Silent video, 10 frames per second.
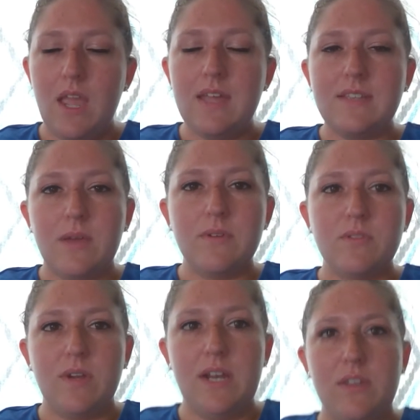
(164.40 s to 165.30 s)
As I was
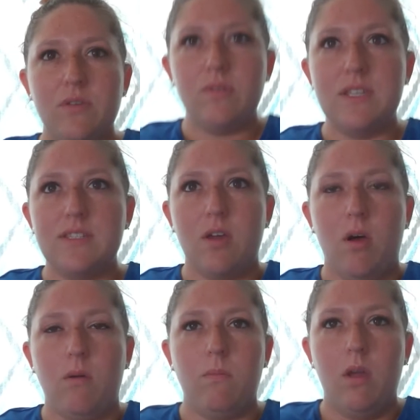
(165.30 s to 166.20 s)
reading through this
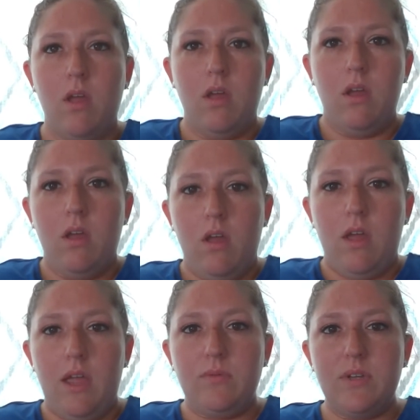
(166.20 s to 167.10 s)
psalm,
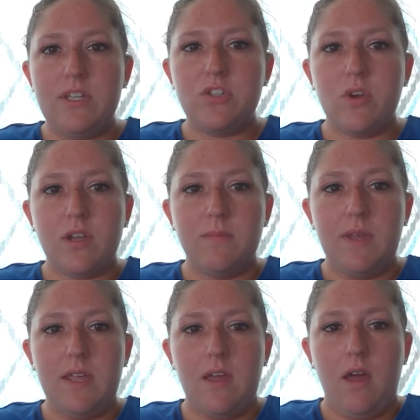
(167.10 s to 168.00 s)
it really struck
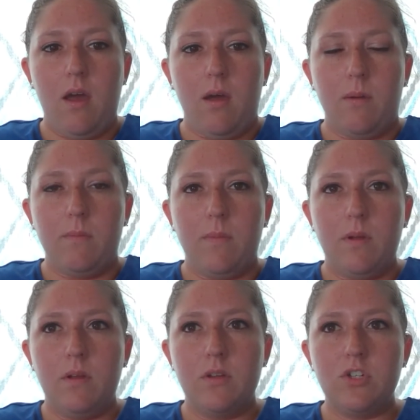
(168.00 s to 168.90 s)
me um,
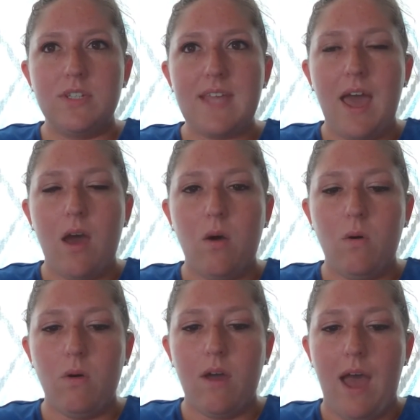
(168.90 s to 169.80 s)
just
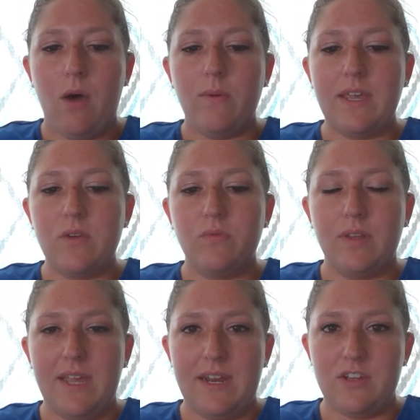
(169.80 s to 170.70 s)
how how we can
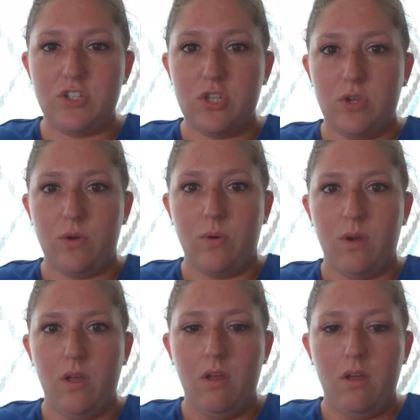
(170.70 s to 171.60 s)
relate it to
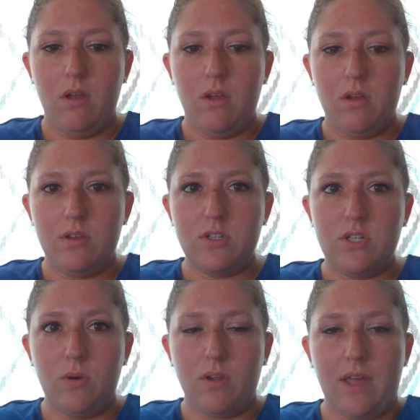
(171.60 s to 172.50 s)

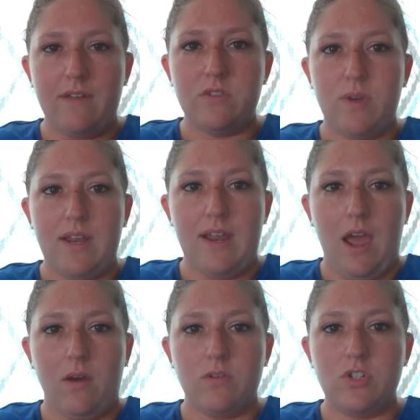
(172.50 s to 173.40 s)
to our lives right
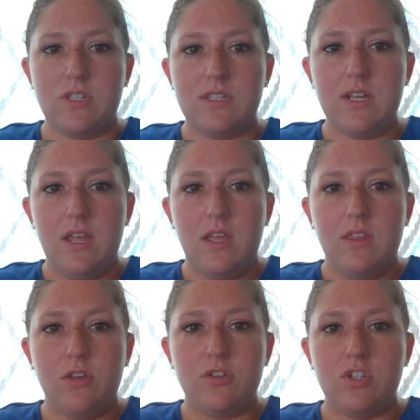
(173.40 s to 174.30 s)
now. Just
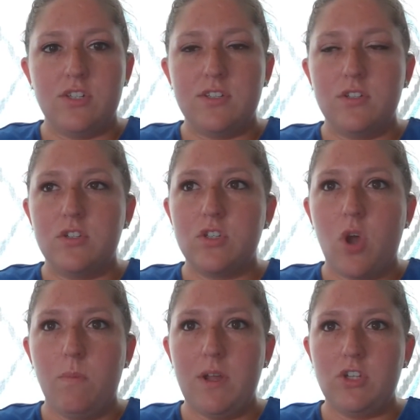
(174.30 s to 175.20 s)
there's just
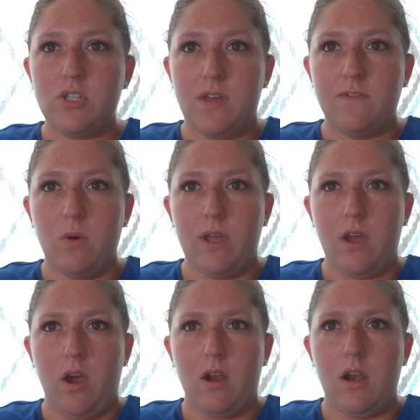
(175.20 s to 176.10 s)
so much stuff going
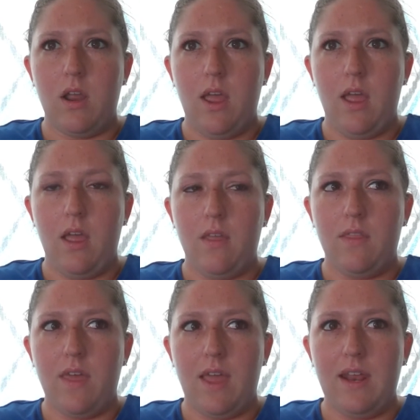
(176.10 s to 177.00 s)
on
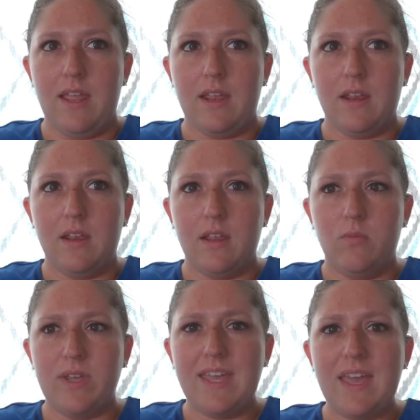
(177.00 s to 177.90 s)
that it
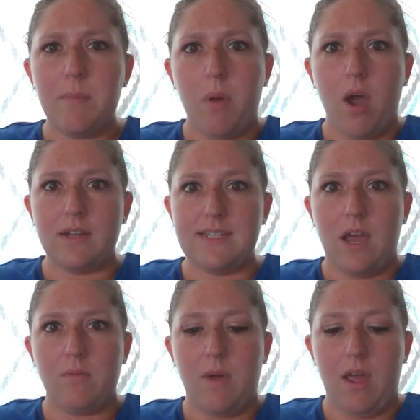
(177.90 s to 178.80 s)
we can get bogged
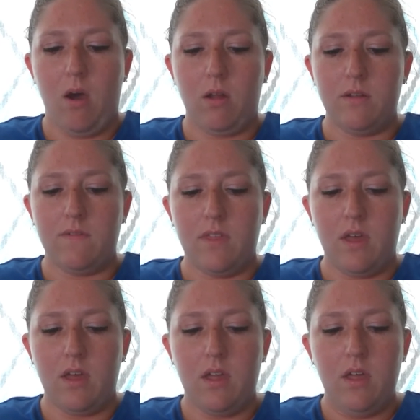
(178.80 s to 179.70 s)
down by all of
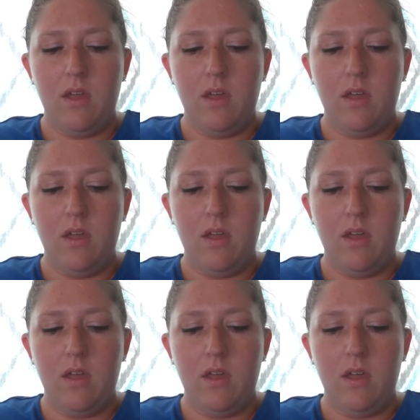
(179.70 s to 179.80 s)
the